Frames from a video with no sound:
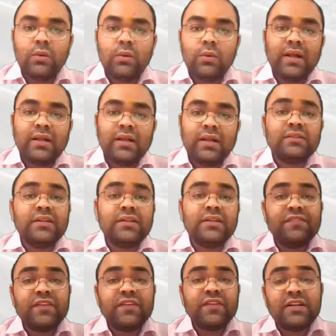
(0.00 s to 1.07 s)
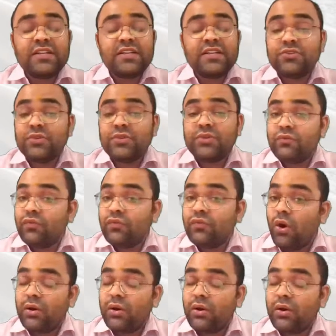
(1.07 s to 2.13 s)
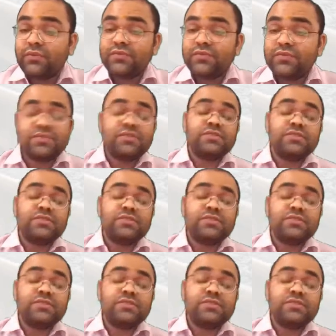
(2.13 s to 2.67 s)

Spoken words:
Well, the difficulties during war, this